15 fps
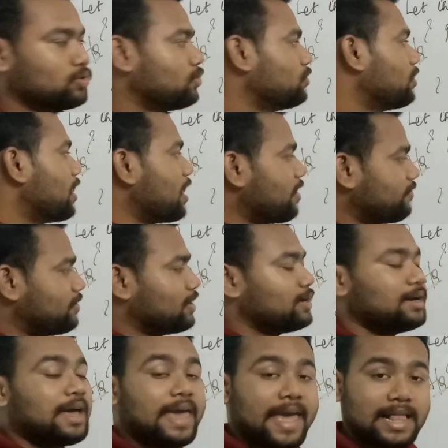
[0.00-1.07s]
So I have
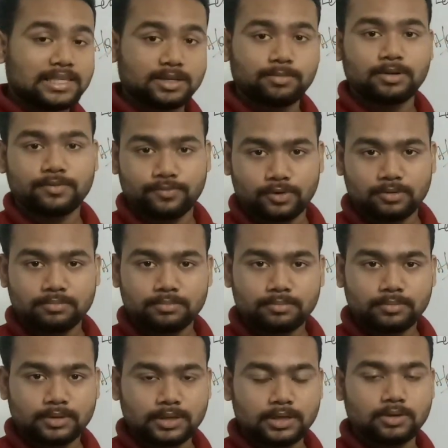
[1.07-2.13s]
done the algebraic
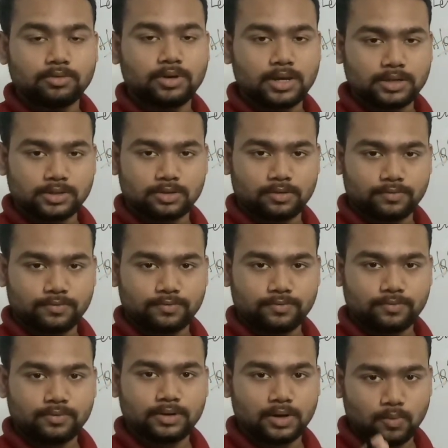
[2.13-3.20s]
form. Rest of
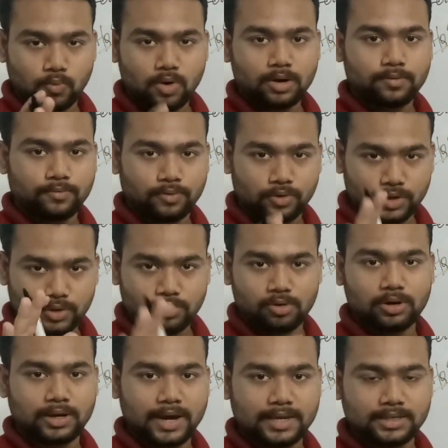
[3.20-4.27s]
the work for
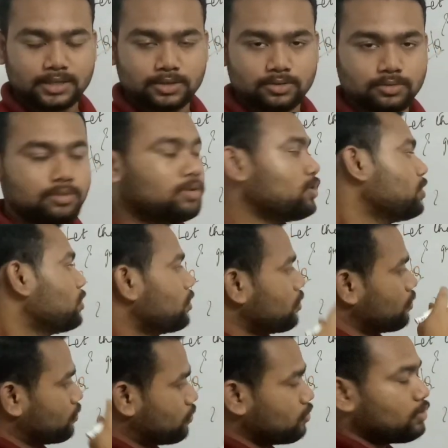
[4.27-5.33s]
you all guys is to
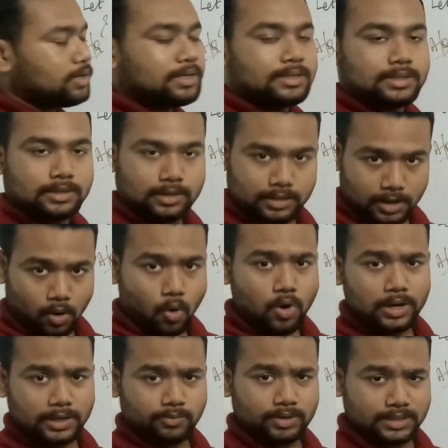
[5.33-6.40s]
do the
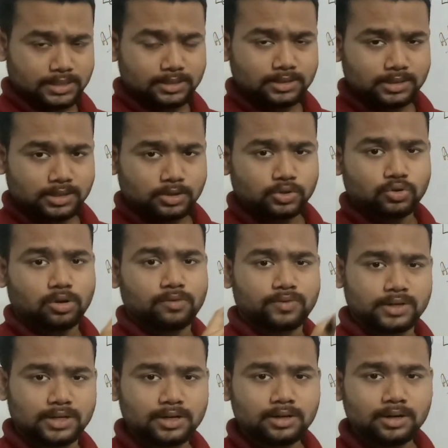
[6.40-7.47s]
whole equations,
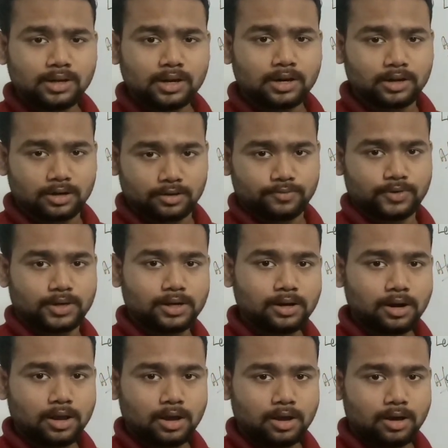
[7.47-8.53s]
solve it in
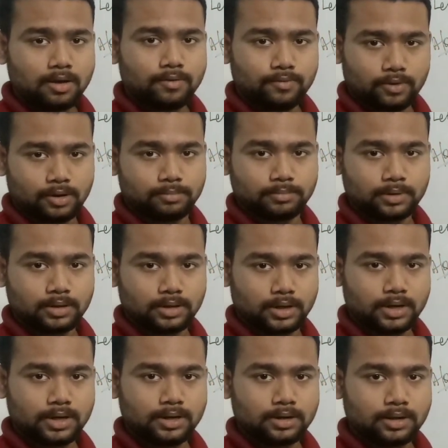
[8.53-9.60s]
graphical form.
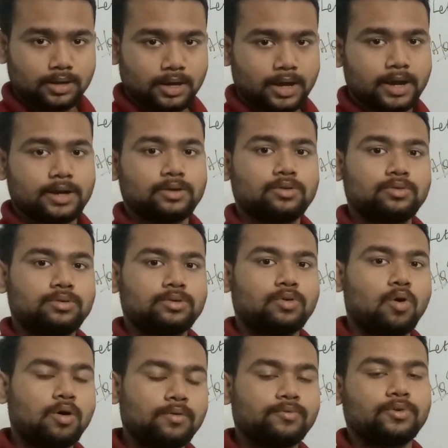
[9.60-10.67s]
Got it? And
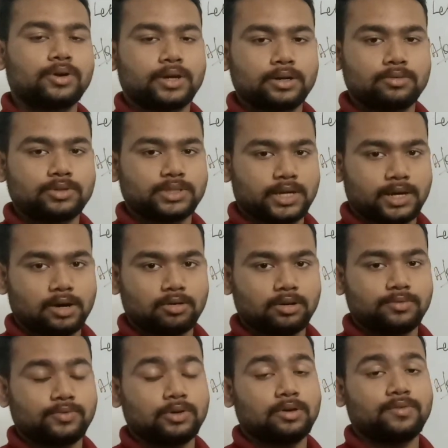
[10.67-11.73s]
don't forget to check
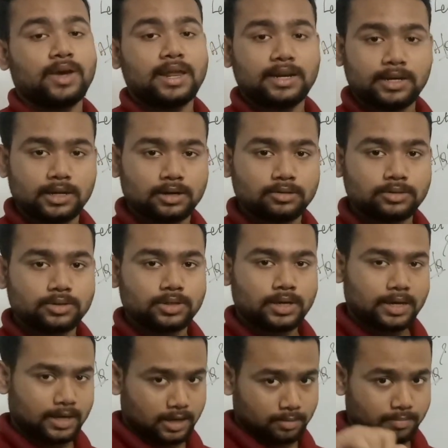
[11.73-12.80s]
out if you have any doubts
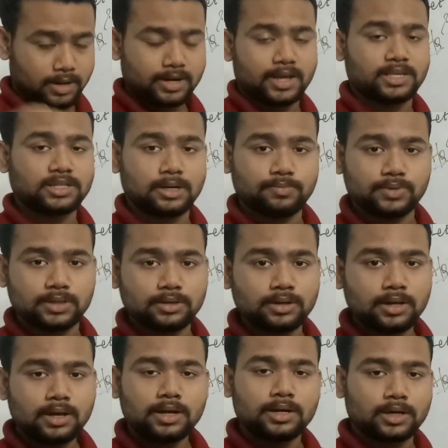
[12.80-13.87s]
in my
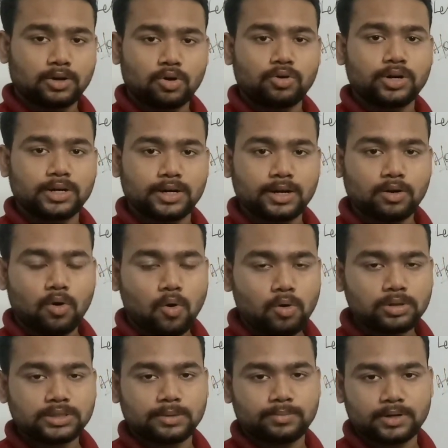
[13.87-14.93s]
description. The coordinate
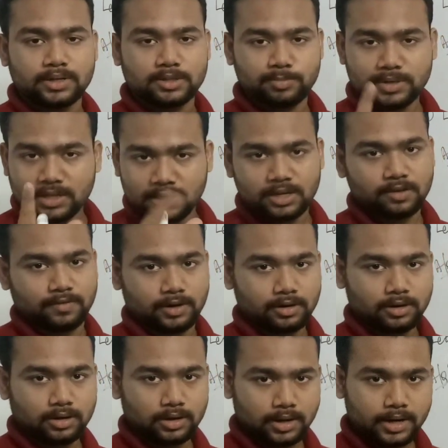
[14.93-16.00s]
whole chapter has been
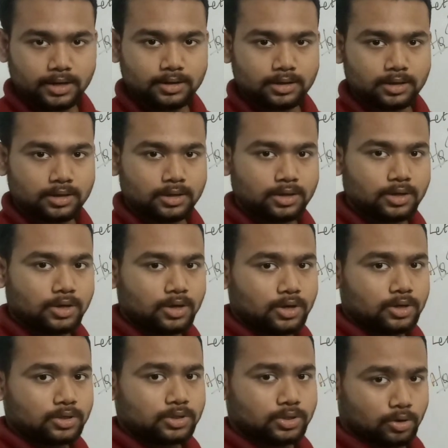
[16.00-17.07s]
given. Got it?
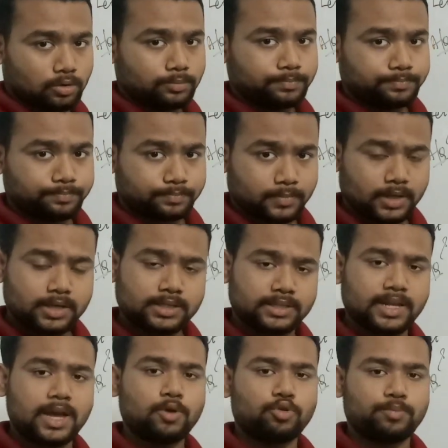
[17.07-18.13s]
So
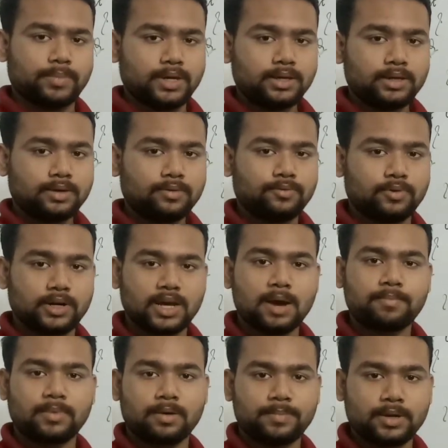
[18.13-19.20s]
stay with me for the
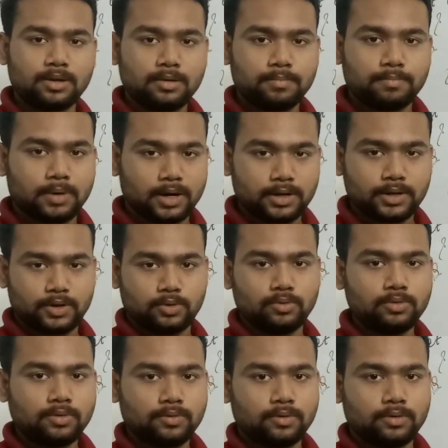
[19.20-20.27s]
upcoming part
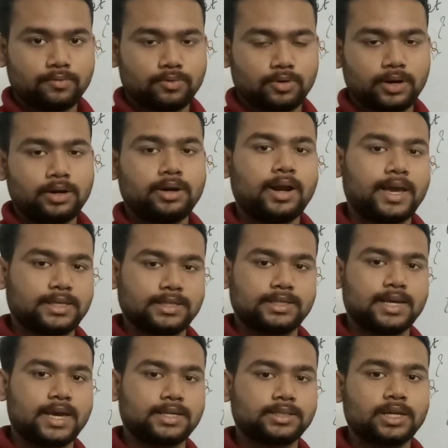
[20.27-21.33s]
2 for
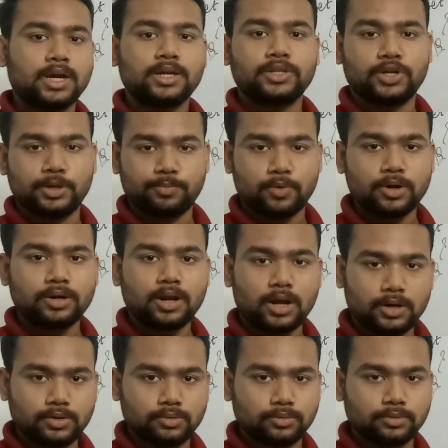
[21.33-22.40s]
exercise
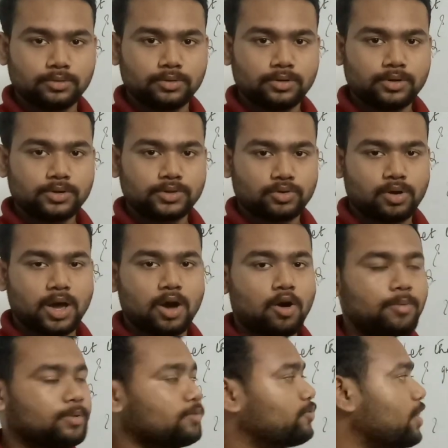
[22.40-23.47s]
3.2. So I
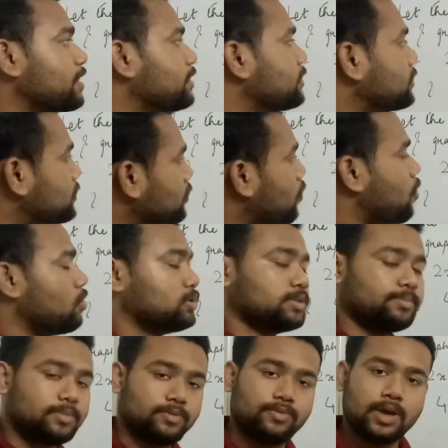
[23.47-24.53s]
hope you find this whole
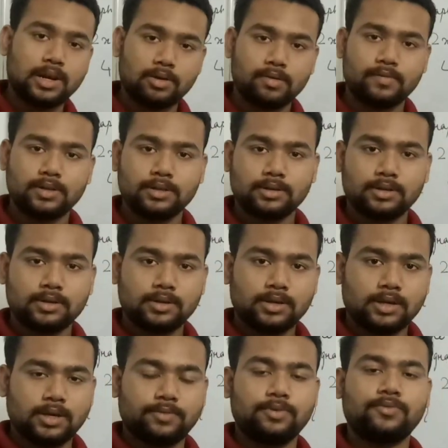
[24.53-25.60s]
chapter valuable.
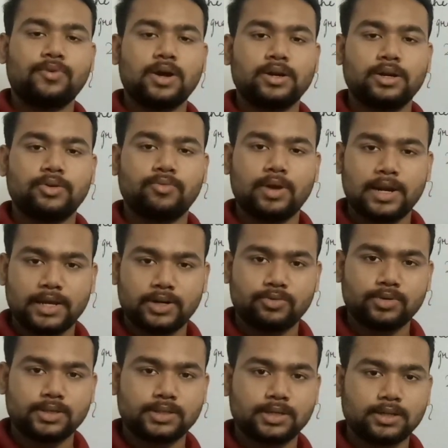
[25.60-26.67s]
If you find it really
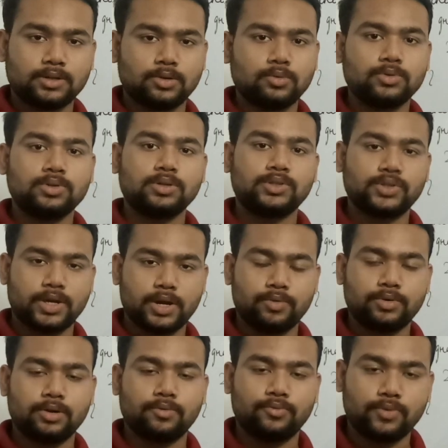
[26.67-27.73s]
interesting, do
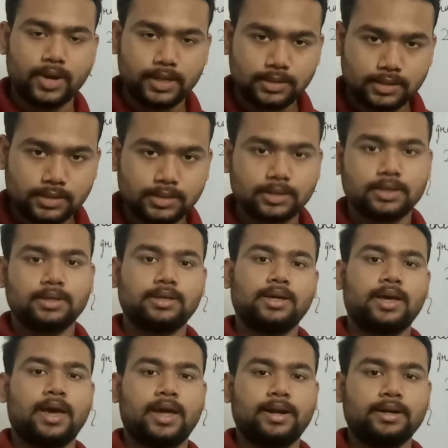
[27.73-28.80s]
share with your friends
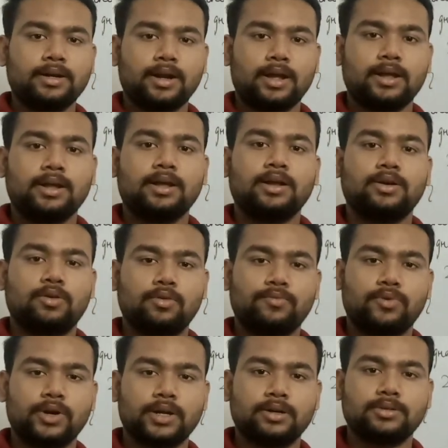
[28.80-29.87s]
and
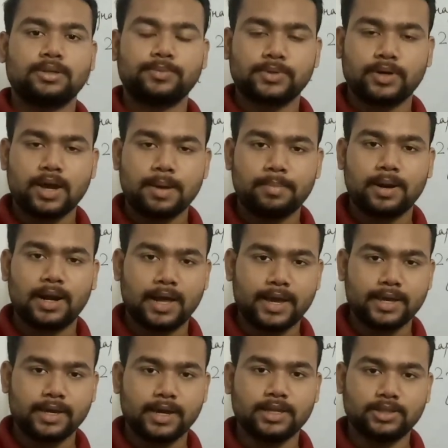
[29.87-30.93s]
don't forget to subscribe,
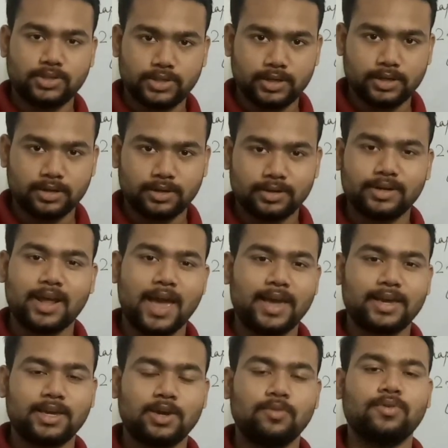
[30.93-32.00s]
like and share.
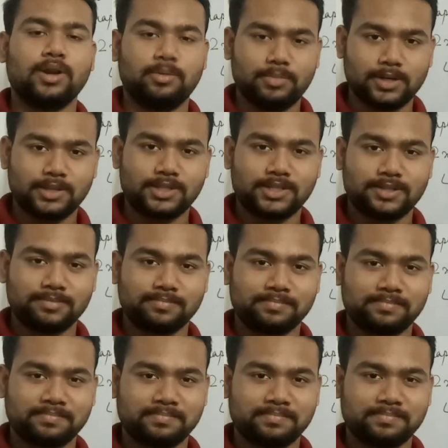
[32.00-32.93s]
Thank you very much.